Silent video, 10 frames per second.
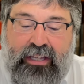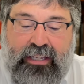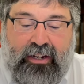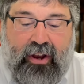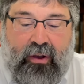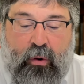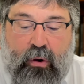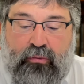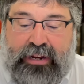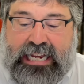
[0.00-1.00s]
you know,
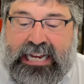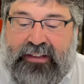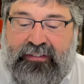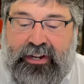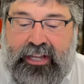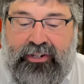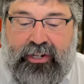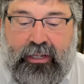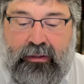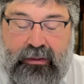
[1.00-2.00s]
or
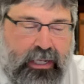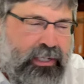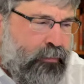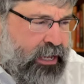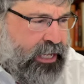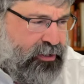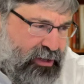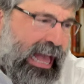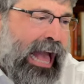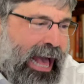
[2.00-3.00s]
redefinition. This means
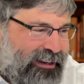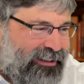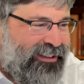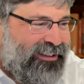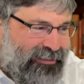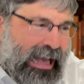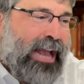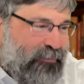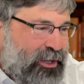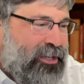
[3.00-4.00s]
that.
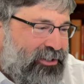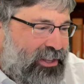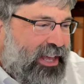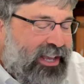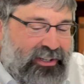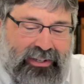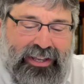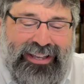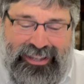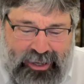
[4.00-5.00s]
That means this.
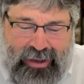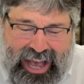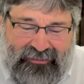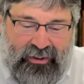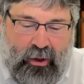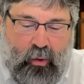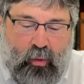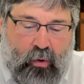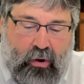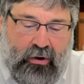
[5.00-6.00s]
You have no
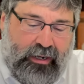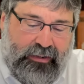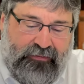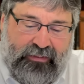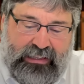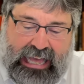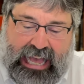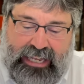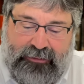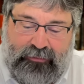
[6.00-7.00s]
warrant for
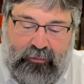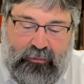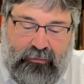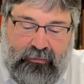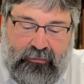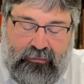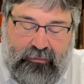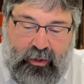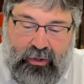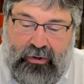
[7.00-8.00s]
that.
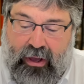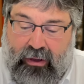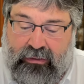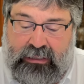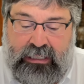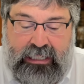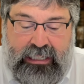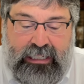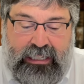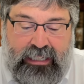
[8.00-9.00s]
You know?
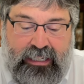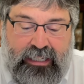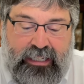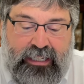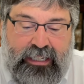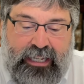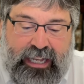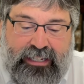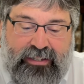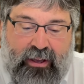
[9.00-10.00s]

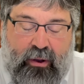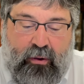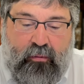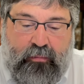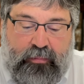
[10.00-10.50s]
And so,